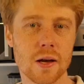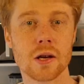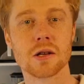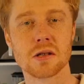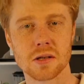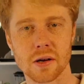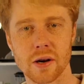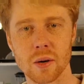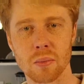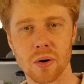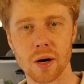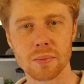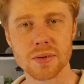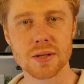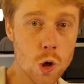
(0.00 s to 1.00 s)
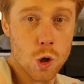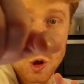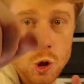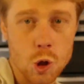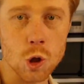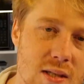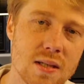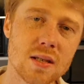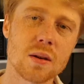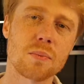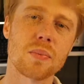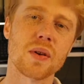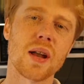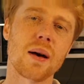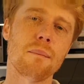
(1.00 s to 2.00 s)
Sorry, pops. Tip
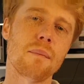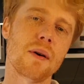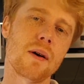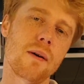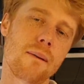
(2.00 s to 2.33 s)
number